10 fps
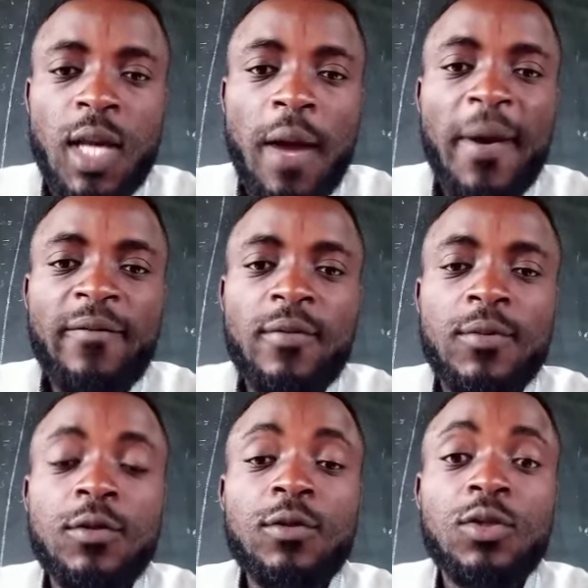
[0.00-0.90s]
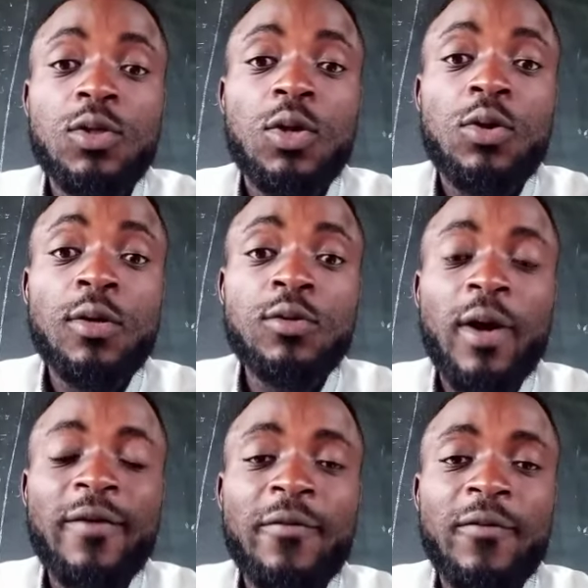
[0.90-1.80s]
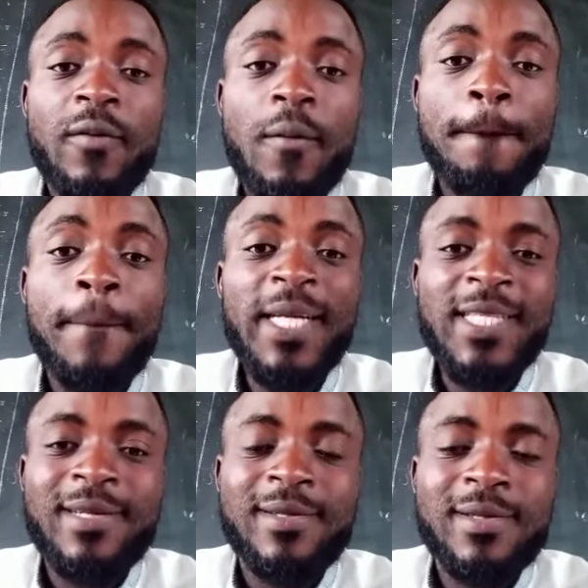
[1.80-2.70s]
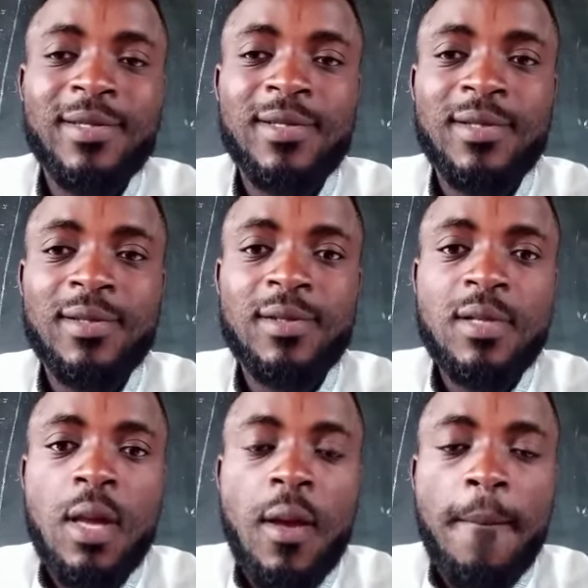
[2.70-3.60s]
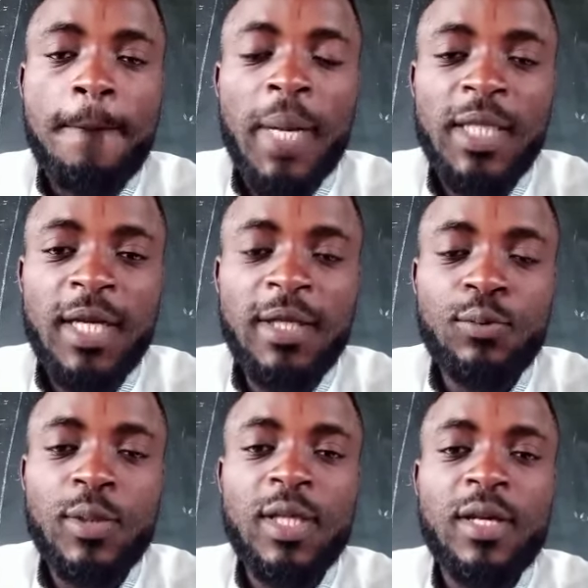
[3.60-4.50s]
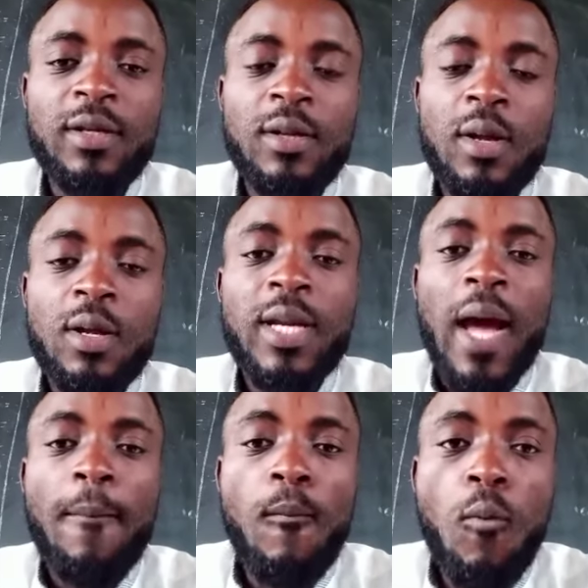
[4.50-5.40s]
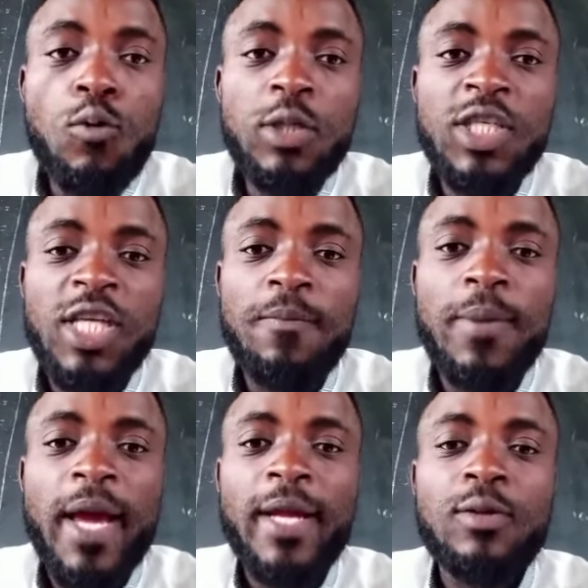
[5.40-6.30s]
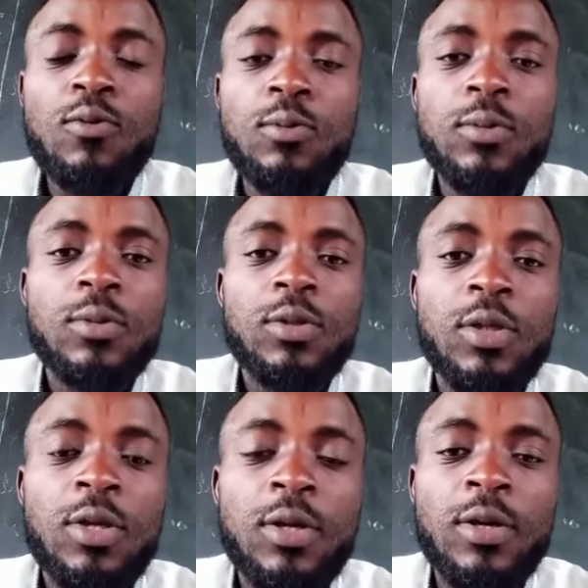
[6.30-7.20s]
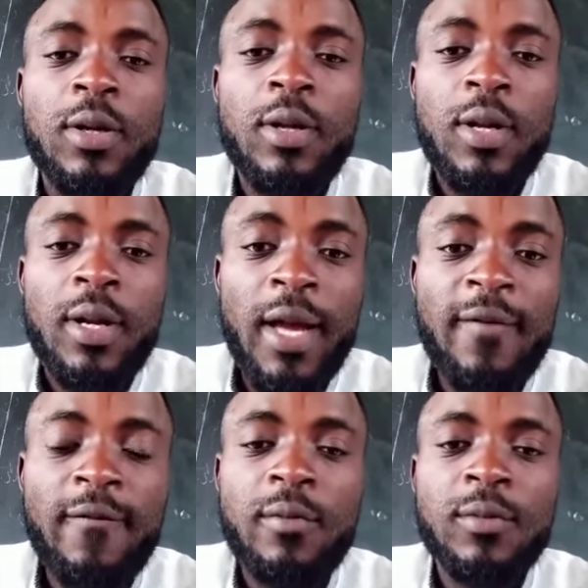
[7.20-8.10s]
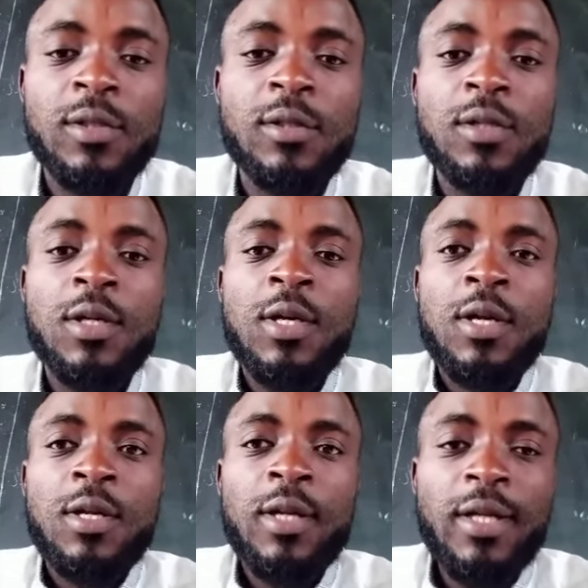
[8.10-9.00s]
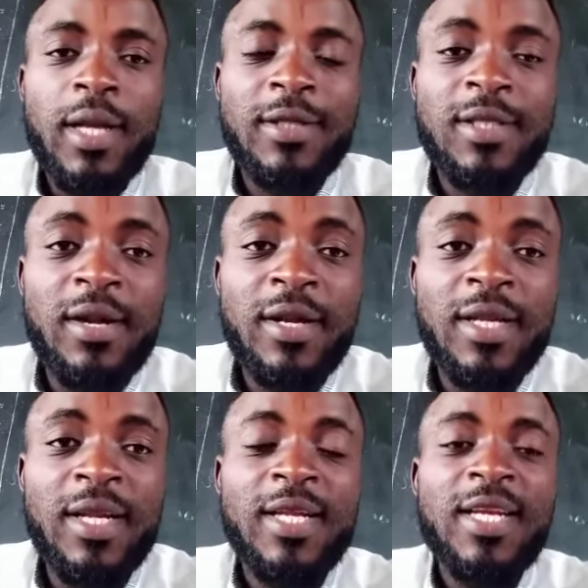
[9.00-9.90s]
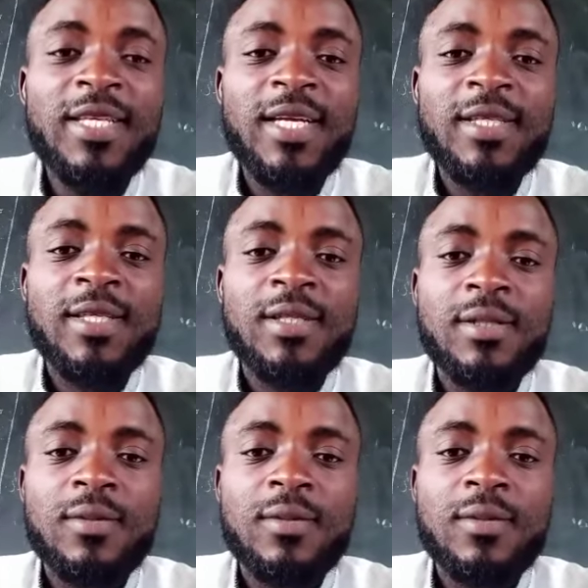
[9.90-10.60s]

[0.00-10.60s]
Apart from dunes, you also have bachans. Bachans, we said, they are moon-shaped like landforms that are standing in the deserts,